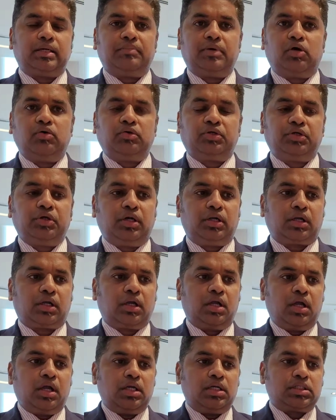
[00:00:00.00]
about your
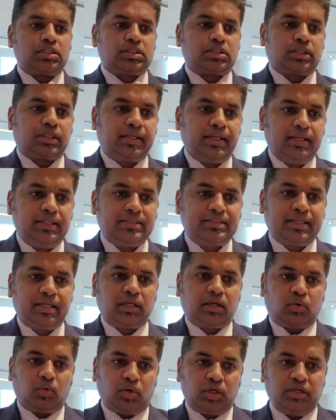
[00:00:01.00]
skills
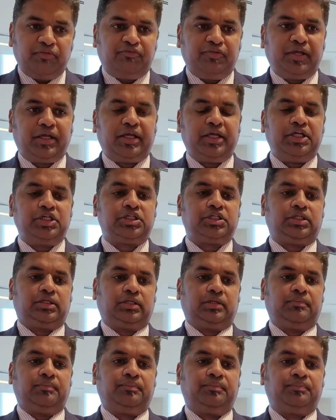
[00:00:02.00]
and
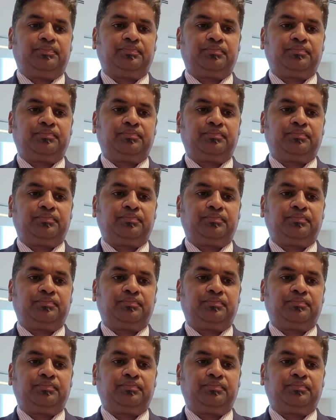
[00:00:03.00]
qualification,